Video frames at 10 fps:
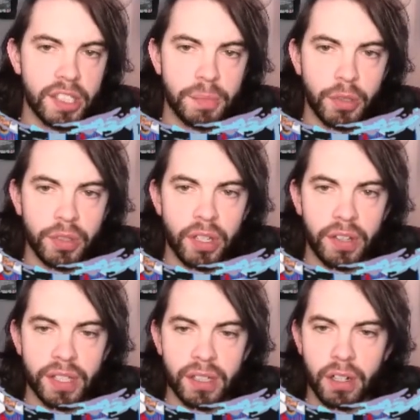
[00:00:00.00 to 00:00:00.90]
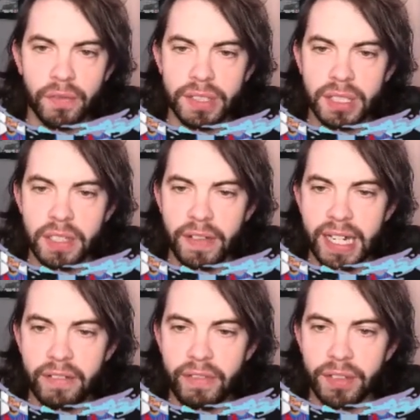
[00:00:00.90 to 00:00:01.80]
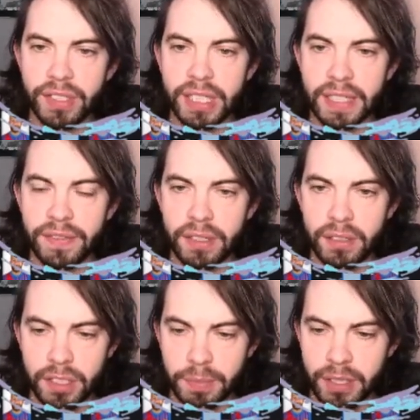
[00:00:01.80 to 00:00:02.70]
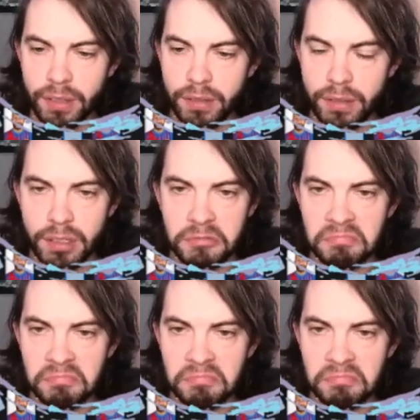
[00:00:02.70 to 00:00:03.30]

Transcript: but nothing obviously of any real significance because